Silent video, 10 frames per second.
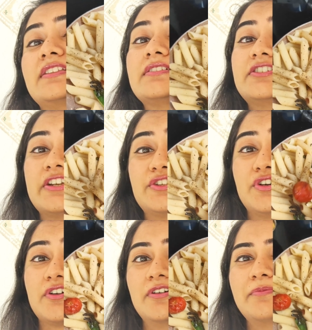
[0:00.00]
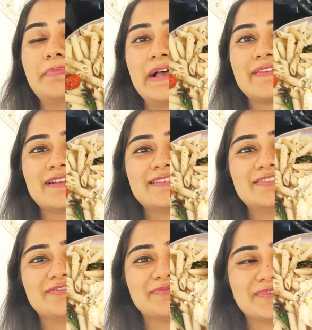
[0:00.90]
the TikTok
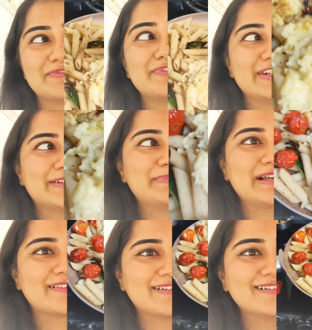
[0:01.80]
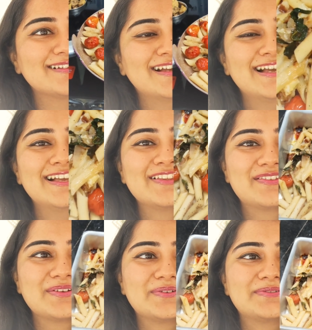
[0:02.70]
pasta, the feta pasta.
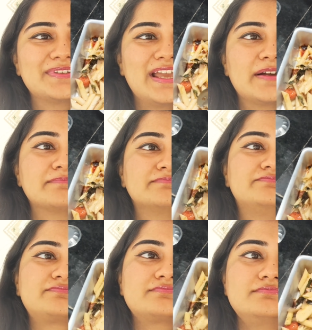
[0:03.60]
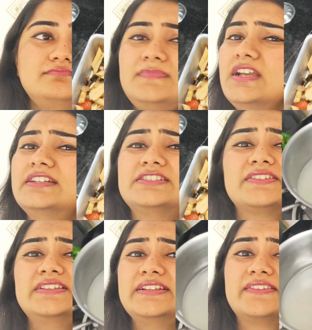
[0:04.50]
So yeah, it
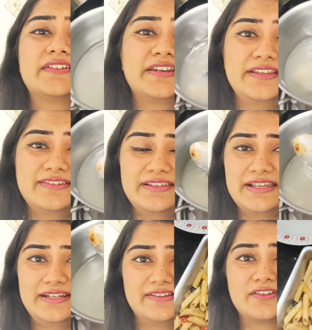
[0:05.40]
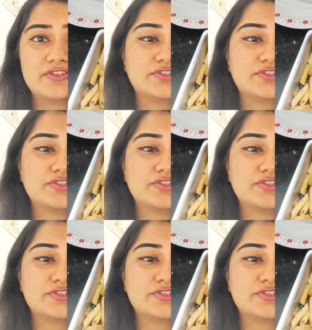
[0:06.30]
just needs greasing and it's good